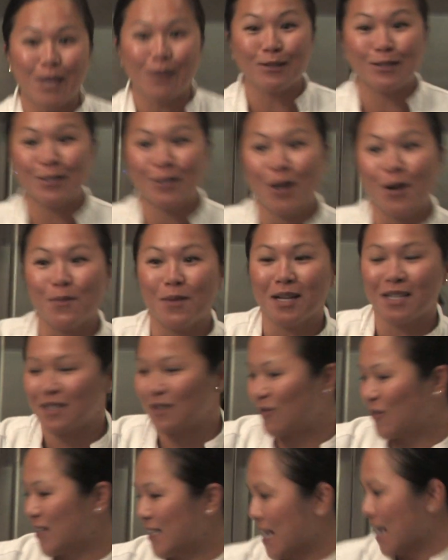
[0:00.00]
you so much
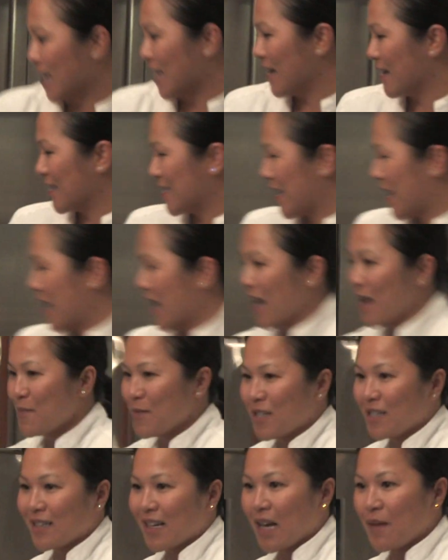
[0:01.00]
for taking your time
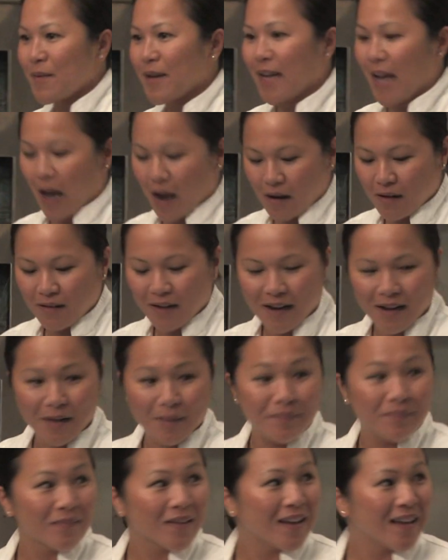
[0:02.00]
and coming out.
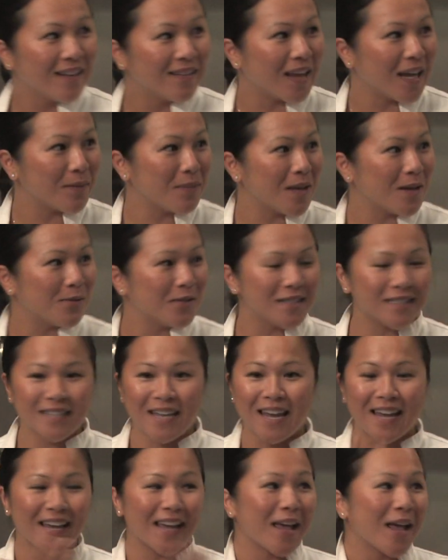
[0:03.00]
Like Pete was
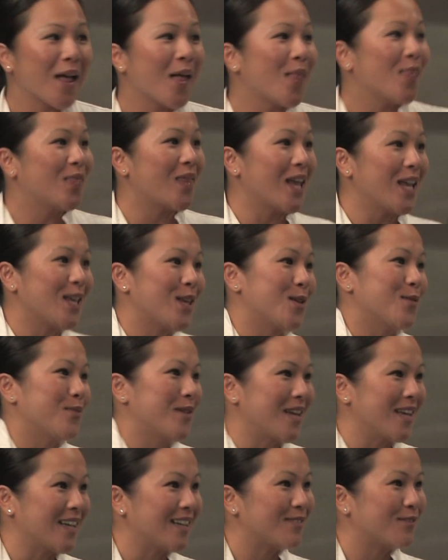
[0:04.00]
saying, thank you,
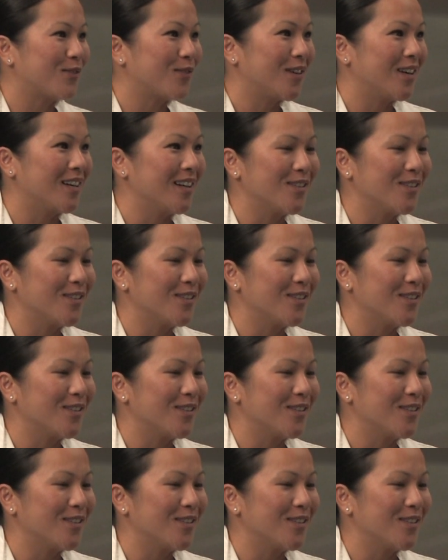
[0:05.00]
Pete, for